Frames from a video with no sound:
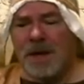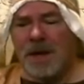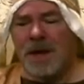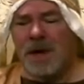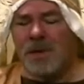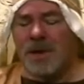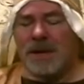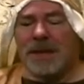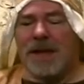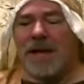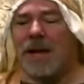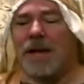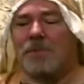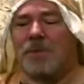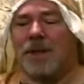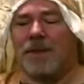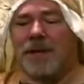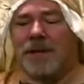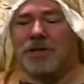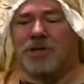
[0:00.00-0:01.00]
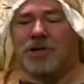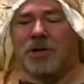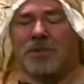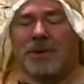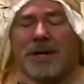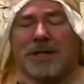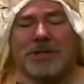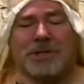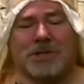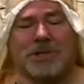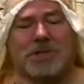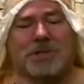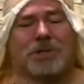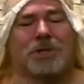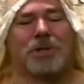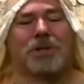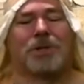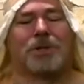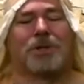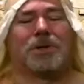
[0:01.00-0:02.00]
We laid him on that tomb. I just
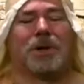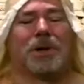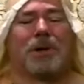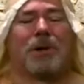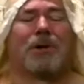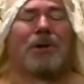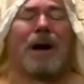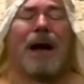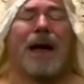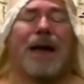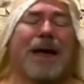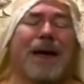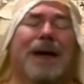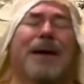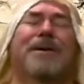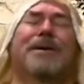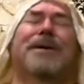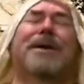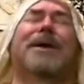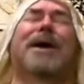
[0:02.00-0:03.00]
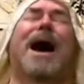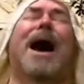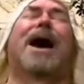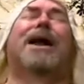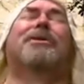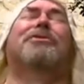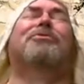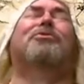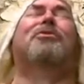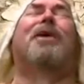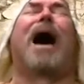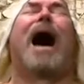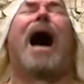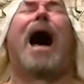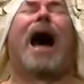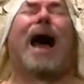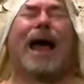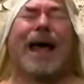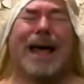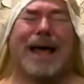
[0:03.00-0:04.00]
stood there crying out, God,
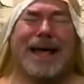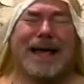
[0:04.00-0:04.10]
why?